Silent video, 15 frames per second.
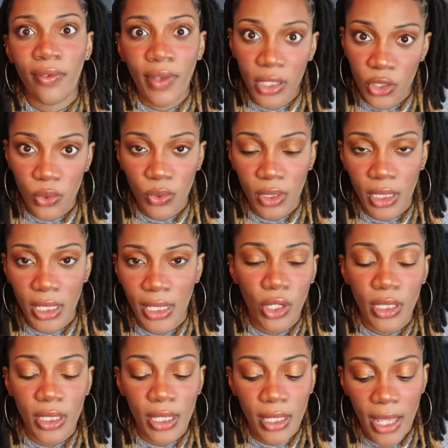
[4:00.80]
eventually
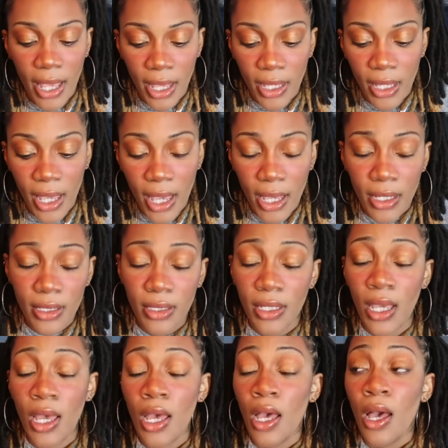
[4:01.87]
during the leg end.
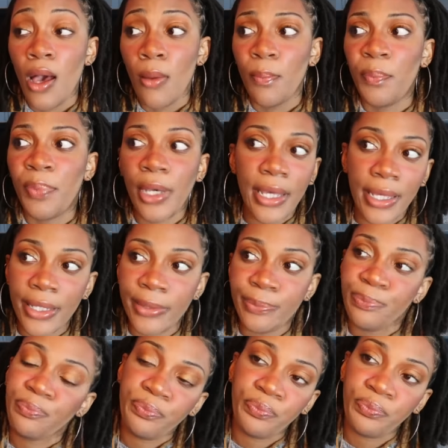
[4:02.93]
But